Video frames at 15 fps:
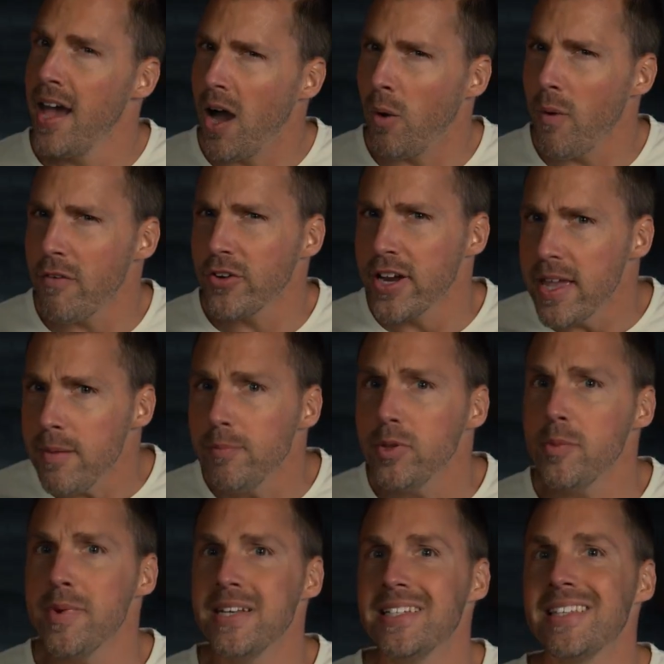However,
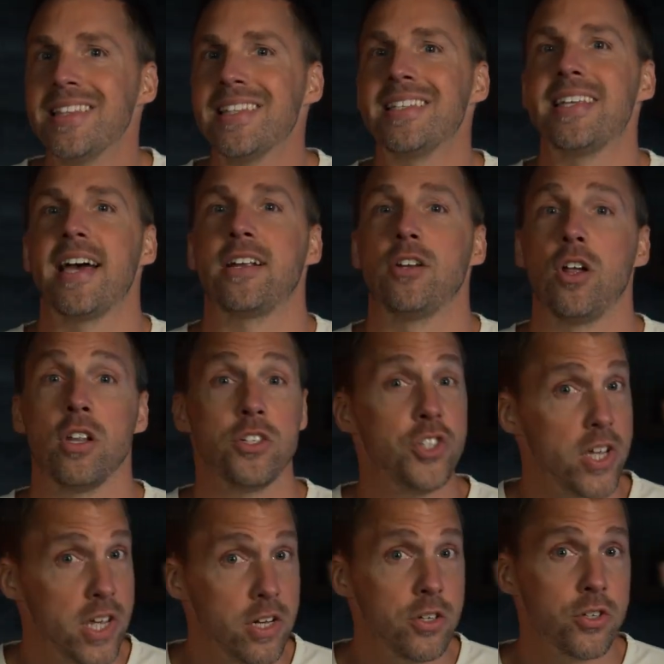implementing the
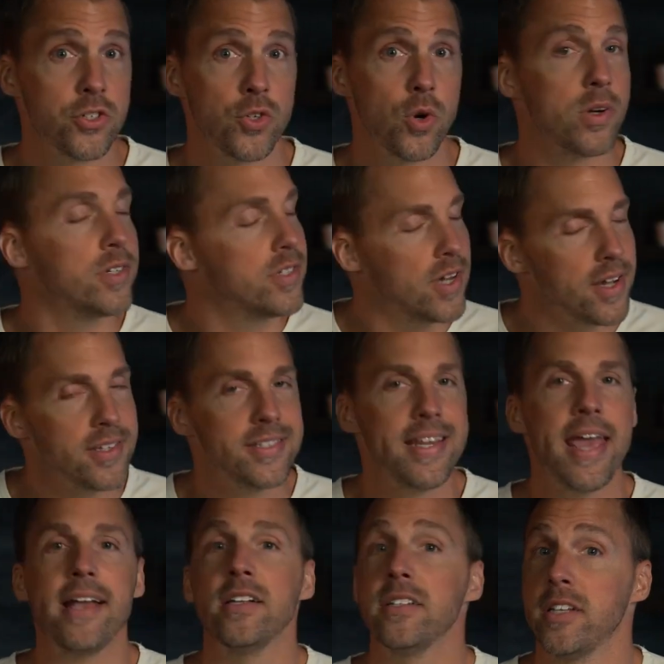technology in your store does
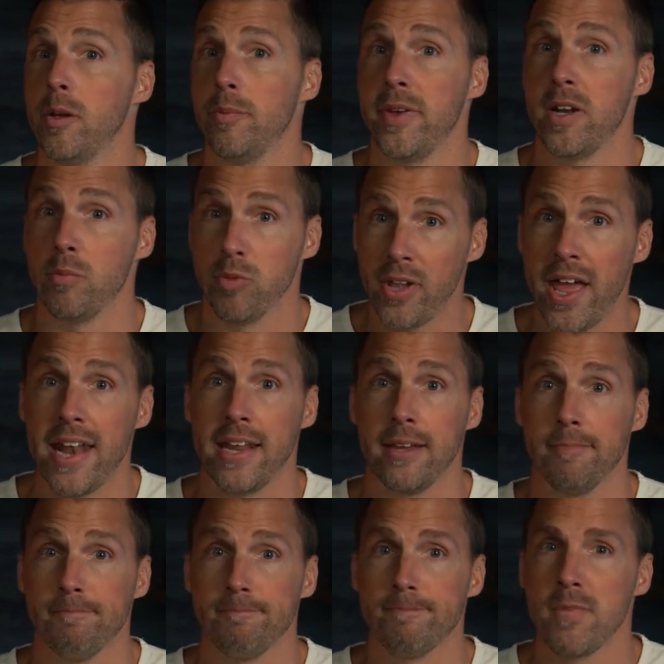take a little bit of planning.
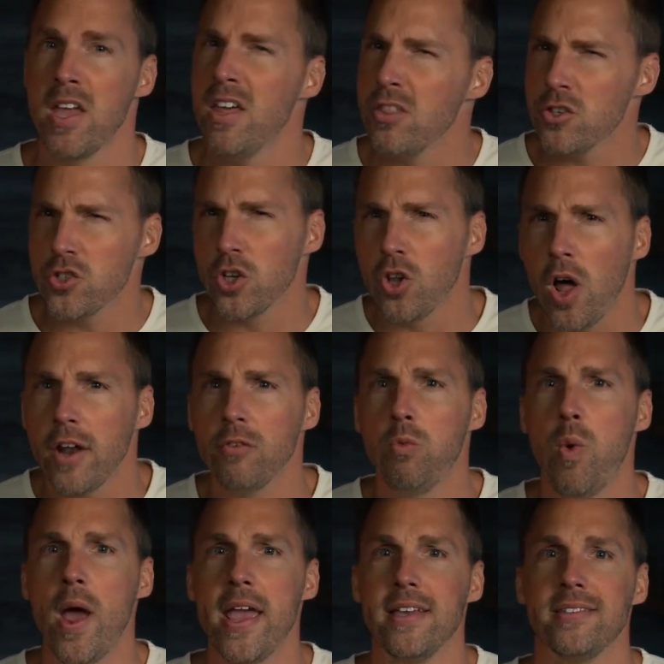There's a lot of
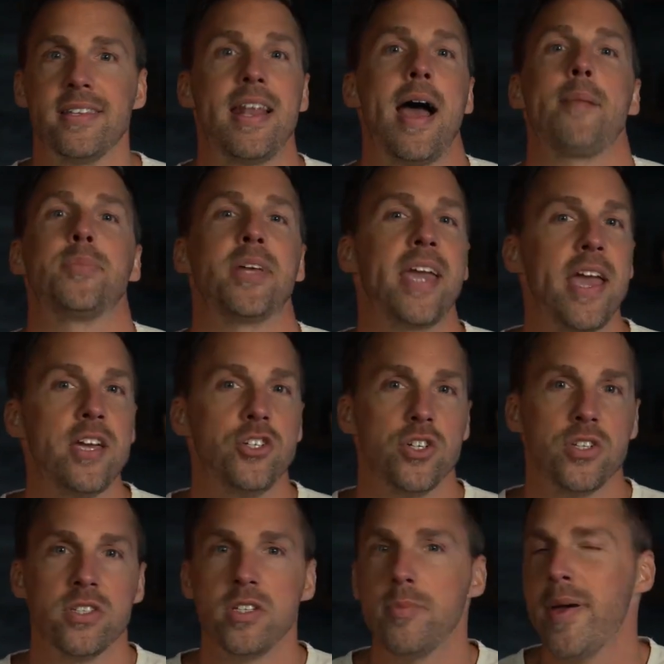ways and
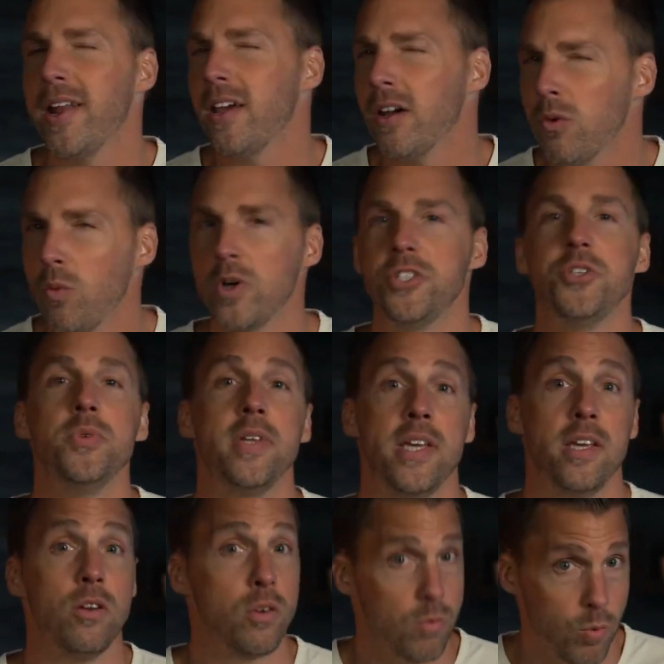applications depending on what you
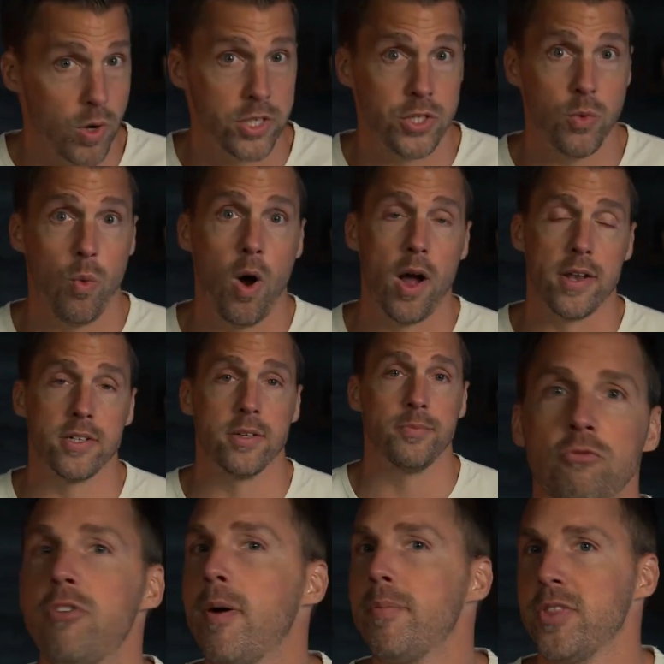need or what you want.
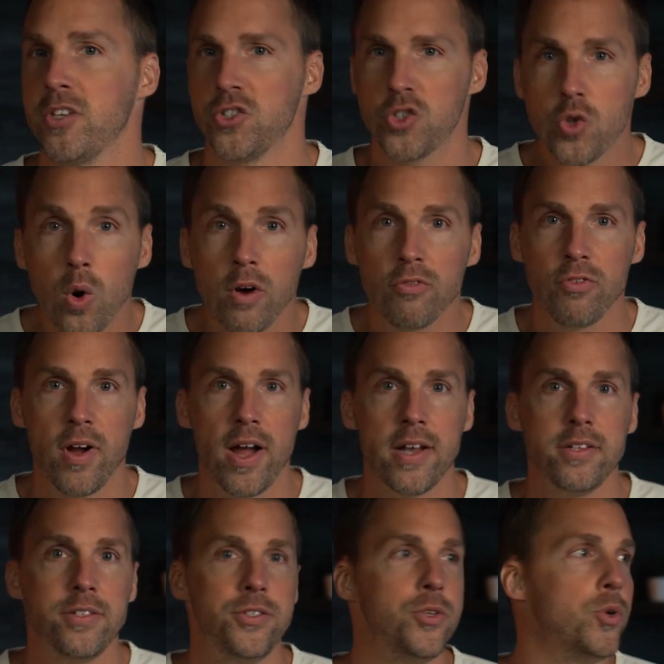From the
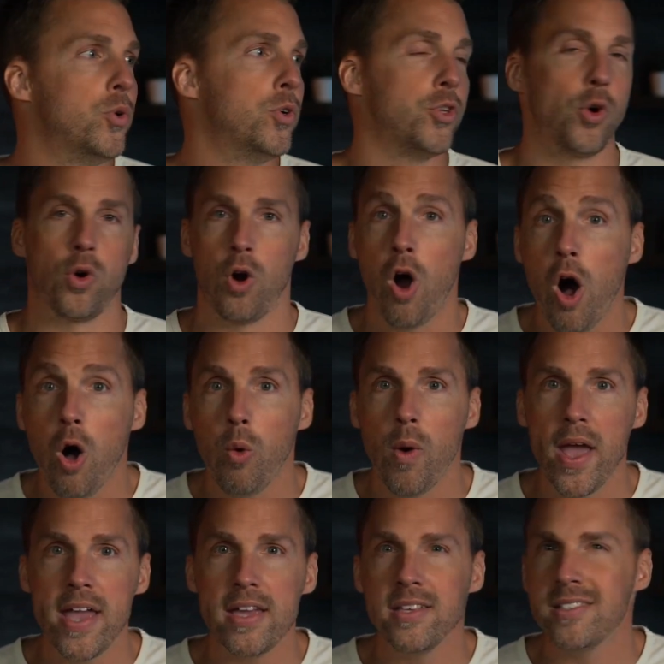storefront to your
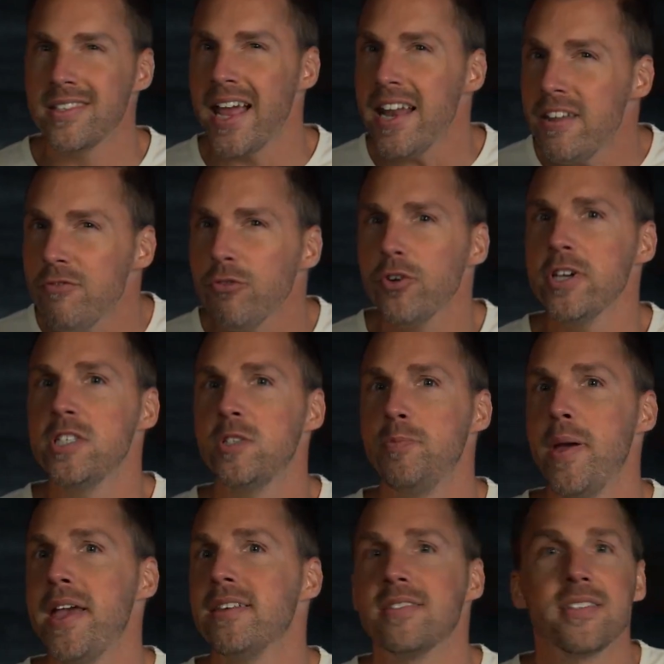hallways, any free
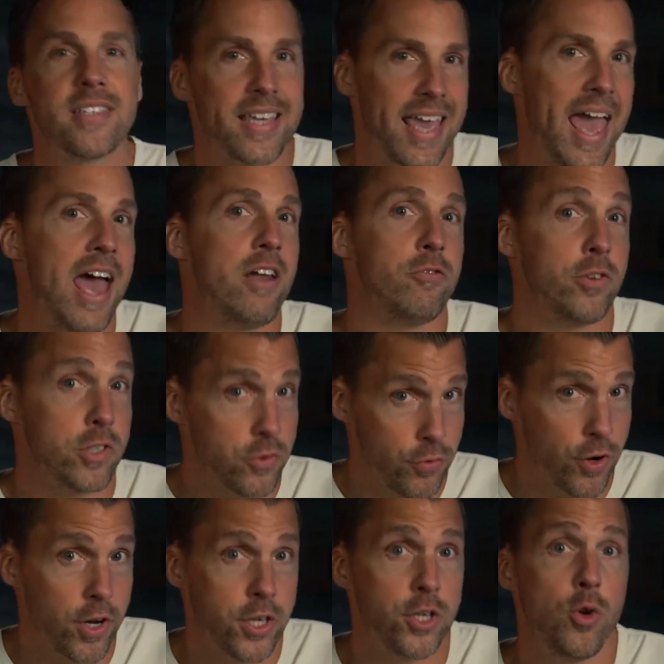space is a canvas
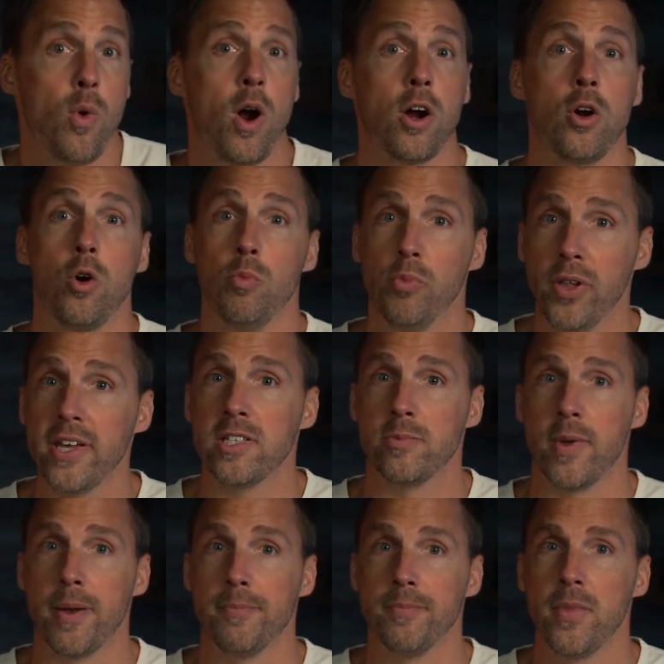for a QR code
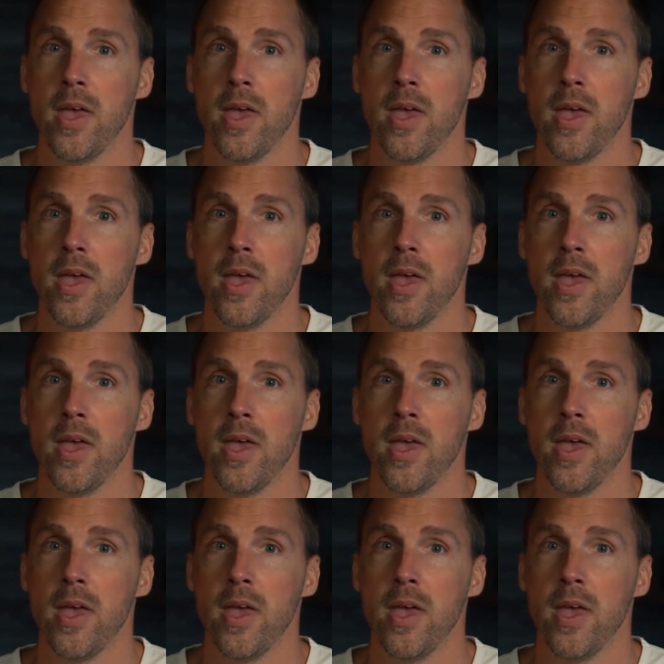placement.